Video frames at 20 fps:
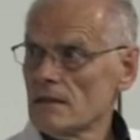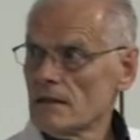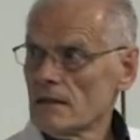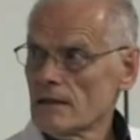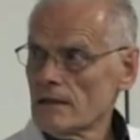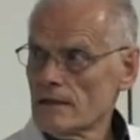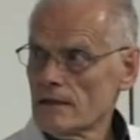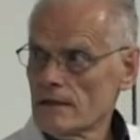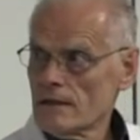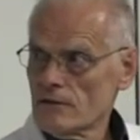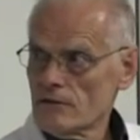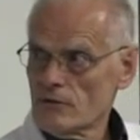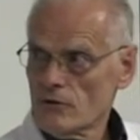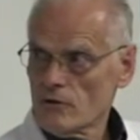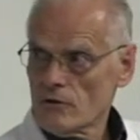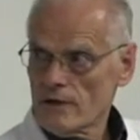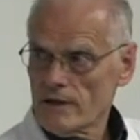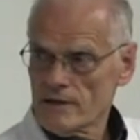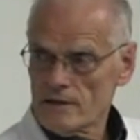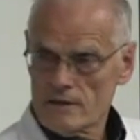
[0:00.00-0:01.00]
And if you
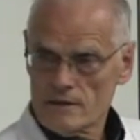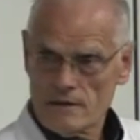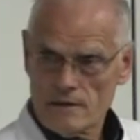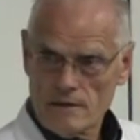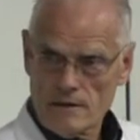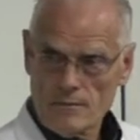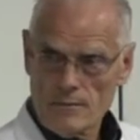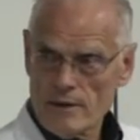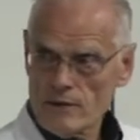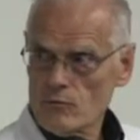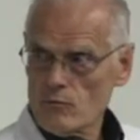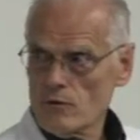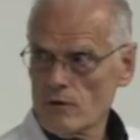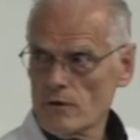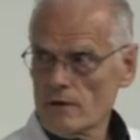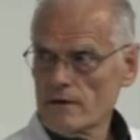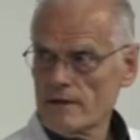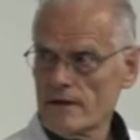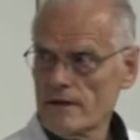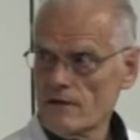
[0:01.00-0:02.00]
look at the blood
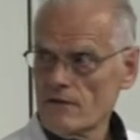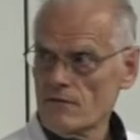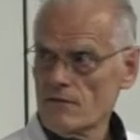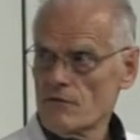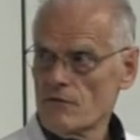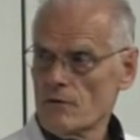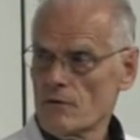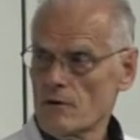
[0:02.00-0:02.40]
work, they have